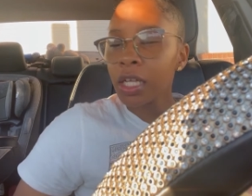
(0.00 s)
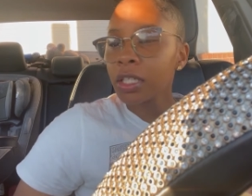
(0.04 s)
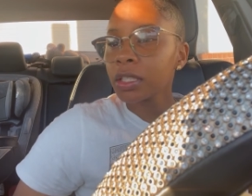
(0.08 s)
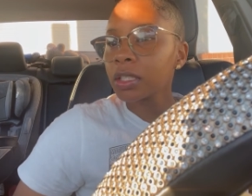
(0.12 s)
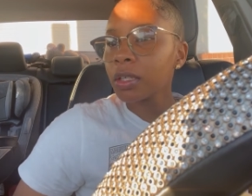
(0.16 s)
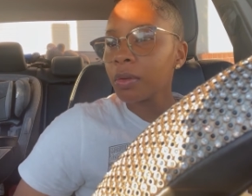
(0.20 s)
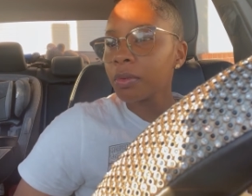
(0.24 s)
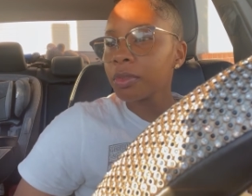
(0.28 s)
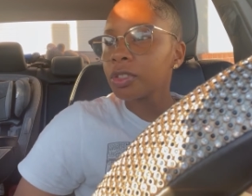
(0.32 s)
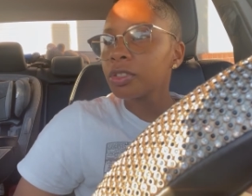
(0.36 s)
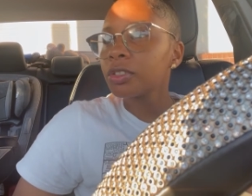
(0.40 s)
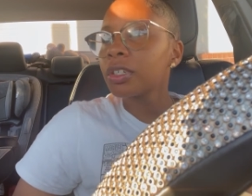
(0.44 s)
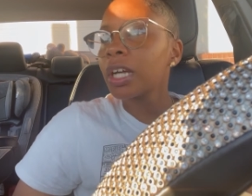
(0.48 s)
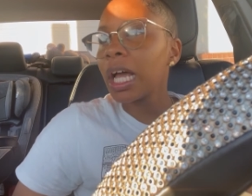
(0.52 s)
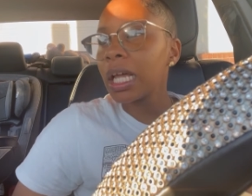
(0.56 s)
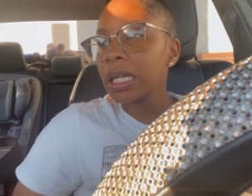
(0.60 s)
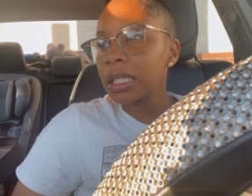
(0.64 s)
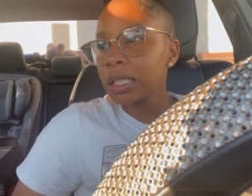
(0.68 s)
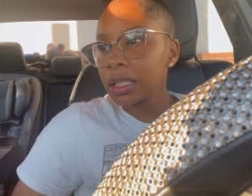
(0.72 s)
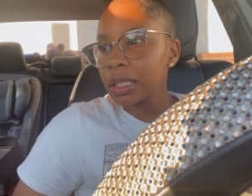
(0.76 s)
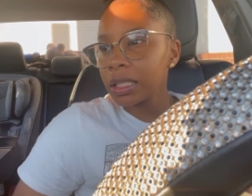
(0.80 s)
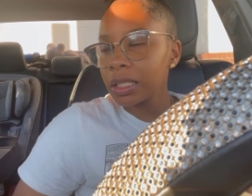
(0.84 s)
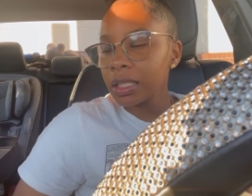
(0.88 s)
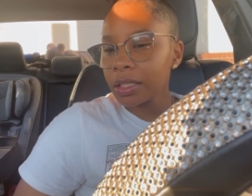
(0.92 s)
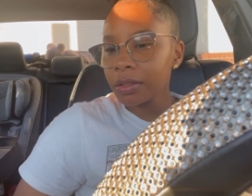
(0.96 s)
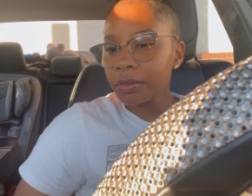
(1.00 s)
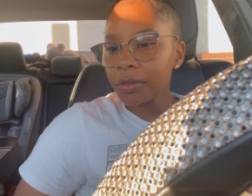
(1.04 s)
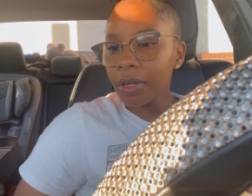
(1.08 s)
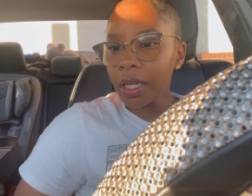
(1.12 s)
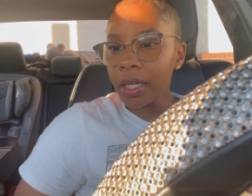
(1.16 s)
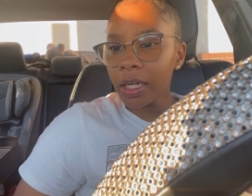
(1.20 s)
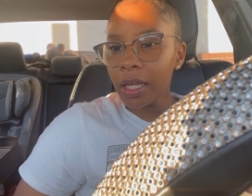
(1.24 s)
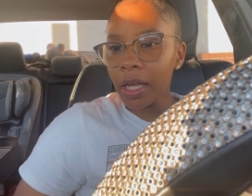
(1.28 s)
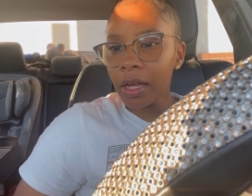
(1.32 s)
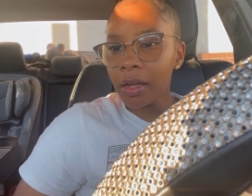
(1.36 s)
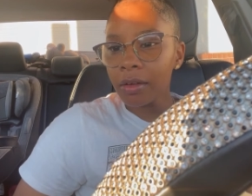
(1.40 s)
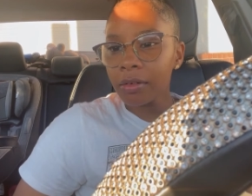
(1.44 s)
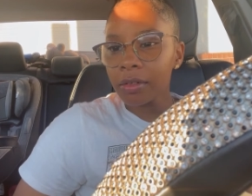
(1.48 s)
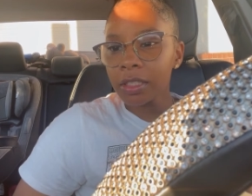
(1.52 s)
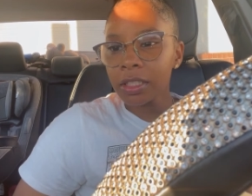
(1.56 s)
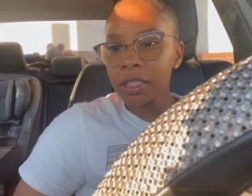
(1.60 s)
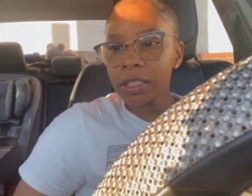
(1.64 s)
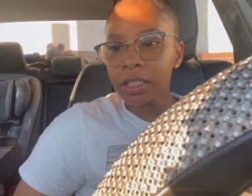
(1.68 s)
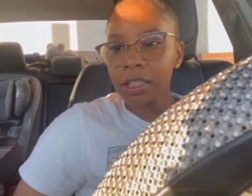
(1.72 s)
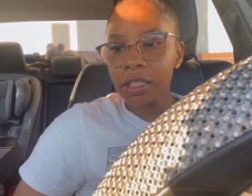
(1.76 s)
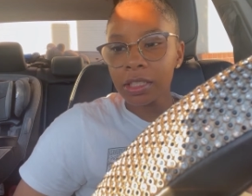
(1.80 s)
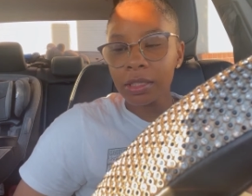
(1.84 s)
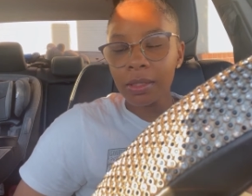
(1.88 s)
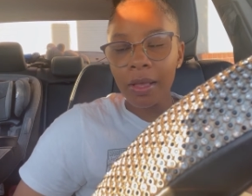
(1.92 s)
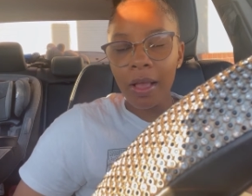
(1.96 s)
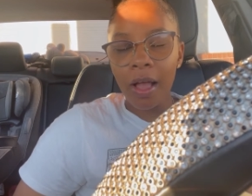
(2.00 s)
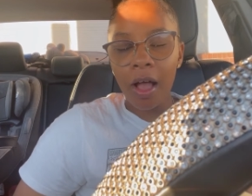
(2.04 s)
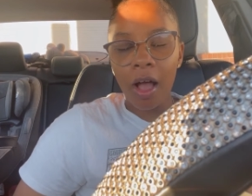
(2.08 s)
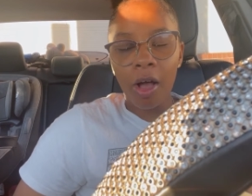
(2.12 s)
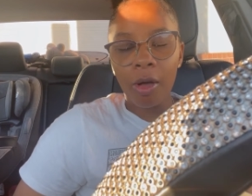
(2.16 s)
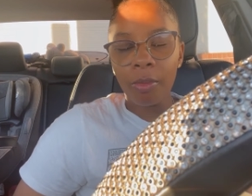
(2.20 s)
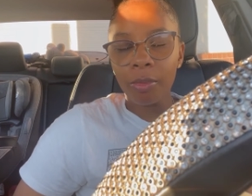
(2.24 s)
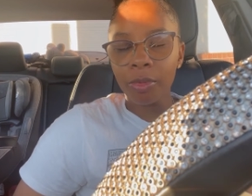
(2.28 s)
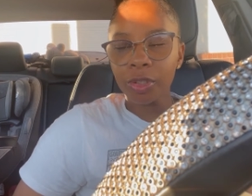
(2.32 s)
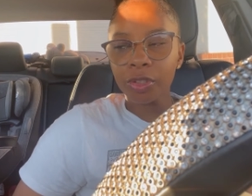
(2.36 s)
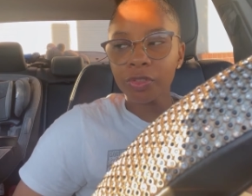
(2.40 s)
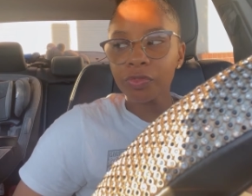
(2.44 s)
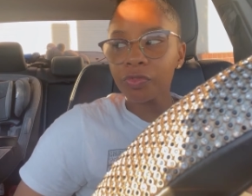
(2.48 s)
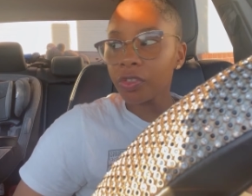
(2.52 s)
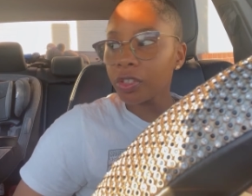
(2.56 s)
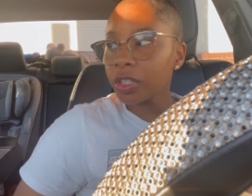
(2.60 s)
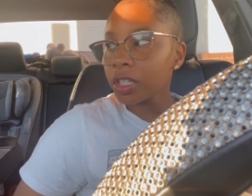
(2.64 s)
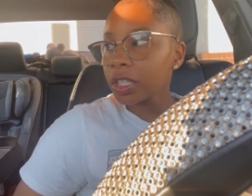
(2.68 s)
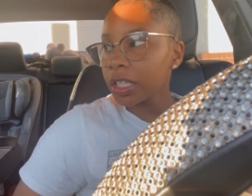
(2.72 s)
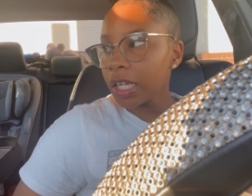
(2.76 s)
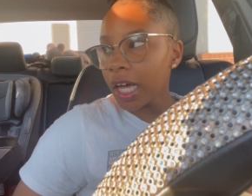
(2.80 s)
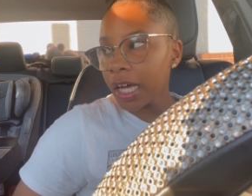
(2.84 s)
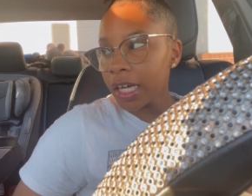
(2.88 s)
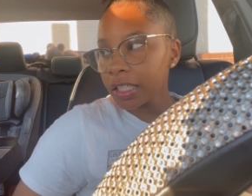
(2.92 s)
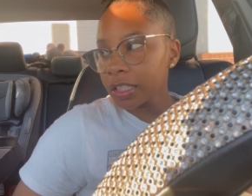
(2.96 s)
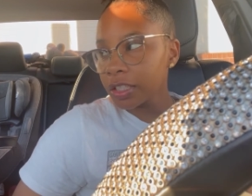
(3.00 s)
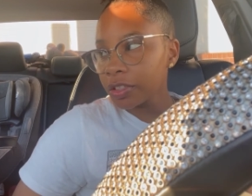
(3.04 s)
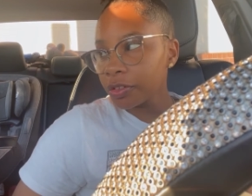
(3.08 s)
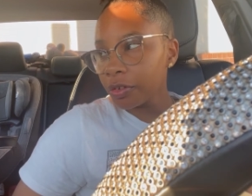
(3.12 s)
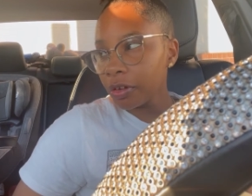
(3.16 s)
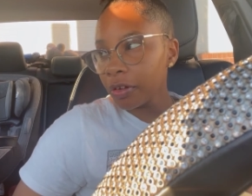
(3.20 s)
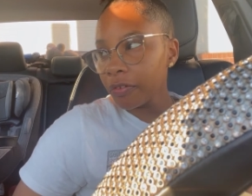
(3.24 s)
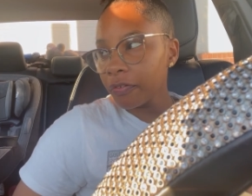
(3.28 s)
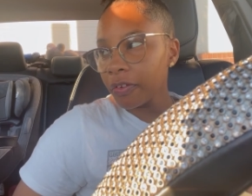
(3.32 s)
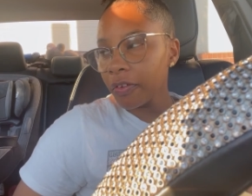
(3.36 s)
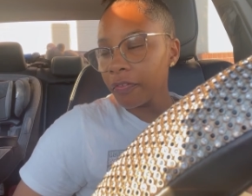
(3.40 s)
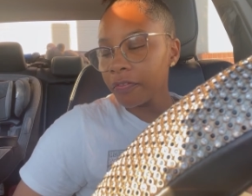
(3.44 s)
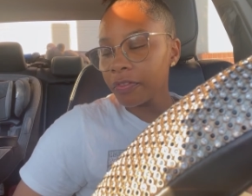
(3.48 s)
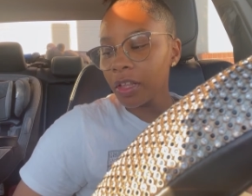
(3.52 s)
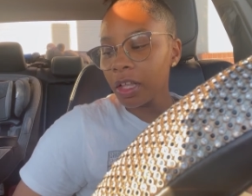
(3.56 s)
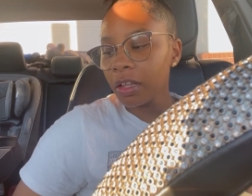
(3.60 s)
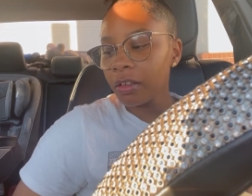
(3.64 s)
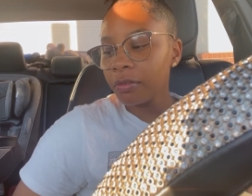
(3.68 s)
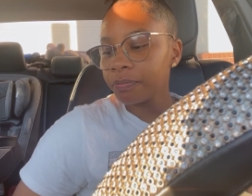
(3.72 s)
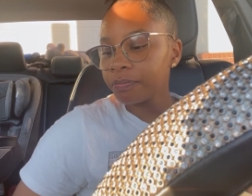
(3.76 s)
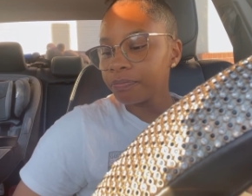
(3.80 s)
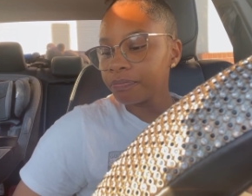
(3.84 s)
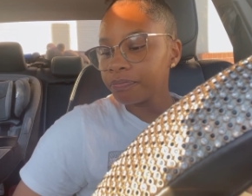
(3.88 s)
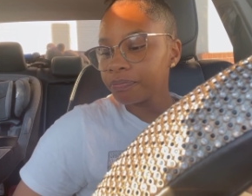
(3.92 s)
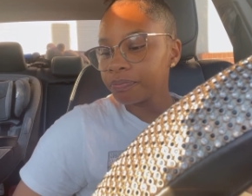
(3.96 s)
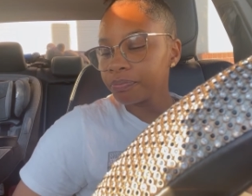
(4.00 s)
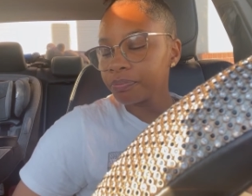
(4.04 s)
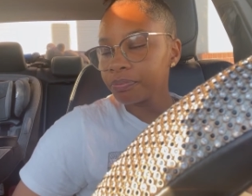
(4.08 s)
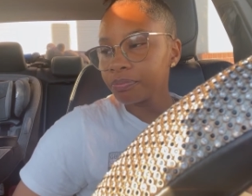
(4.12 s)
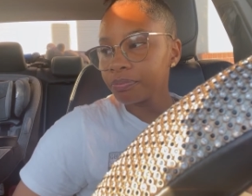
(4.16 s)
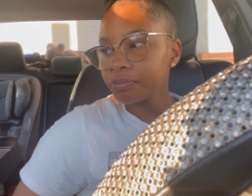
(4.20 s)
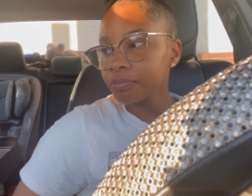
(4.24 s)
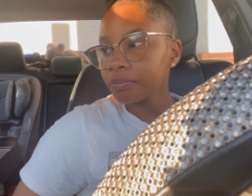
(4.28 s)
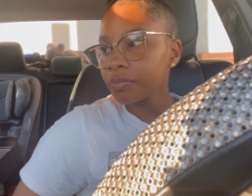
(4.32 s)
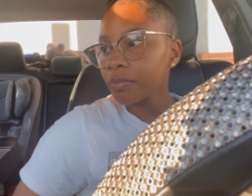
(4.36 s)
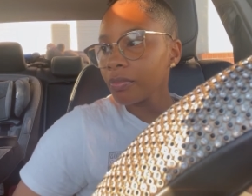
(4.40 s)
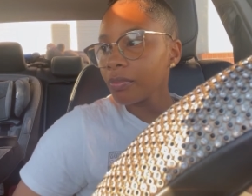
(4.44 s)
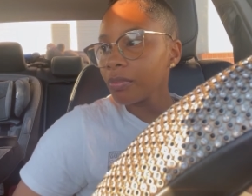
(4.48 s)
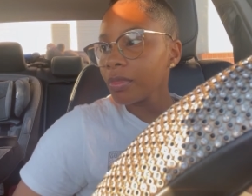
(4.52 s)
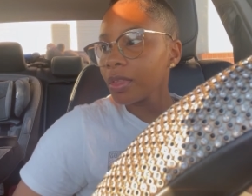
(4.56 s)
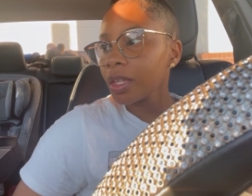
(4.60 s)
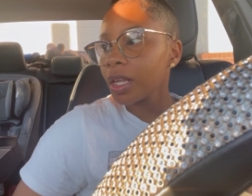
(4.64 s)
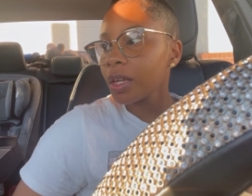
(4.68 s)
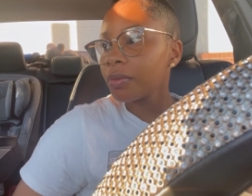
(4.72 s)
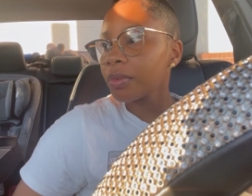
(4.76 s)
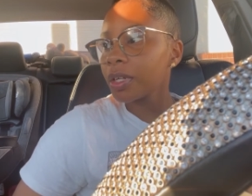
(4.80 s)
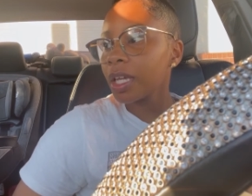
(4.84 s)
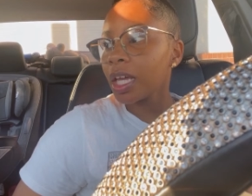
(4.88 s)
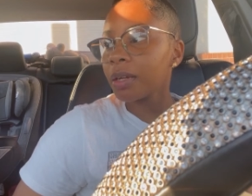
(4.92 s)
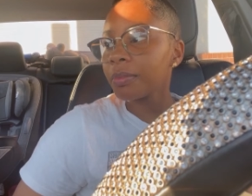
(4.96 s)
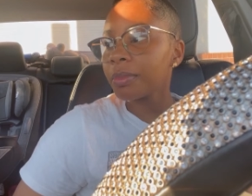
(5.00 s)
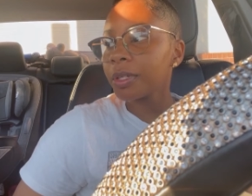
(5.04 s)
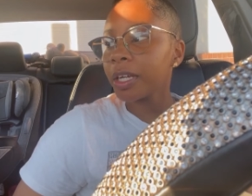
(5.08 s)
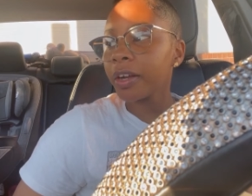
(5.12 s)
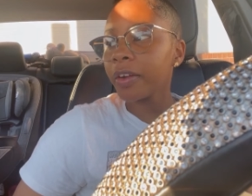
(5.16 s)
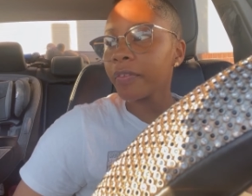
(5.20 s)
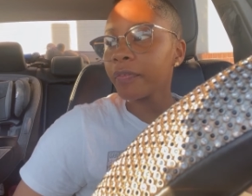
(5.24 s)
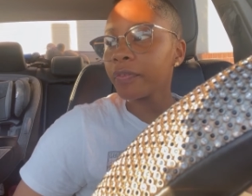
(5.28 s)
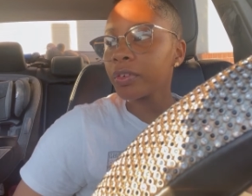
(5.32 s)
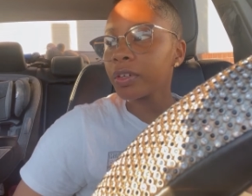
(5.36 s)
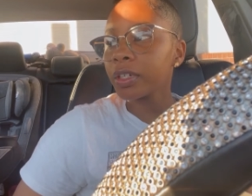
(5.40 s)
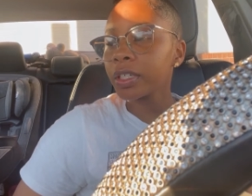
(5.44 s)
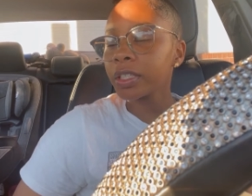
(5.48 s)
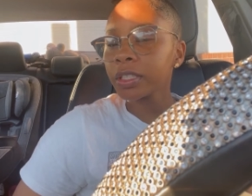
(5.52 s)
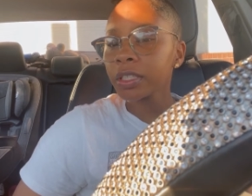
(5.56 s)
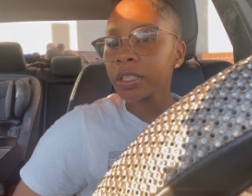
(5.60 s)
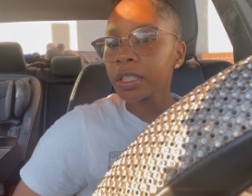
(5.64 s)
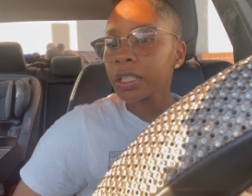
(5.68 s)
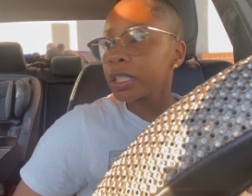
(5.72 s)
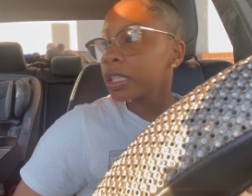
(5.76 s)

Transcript: So we do got a cleaning right now. It's almost four o'clock. It's three fifty. We gotta be there for.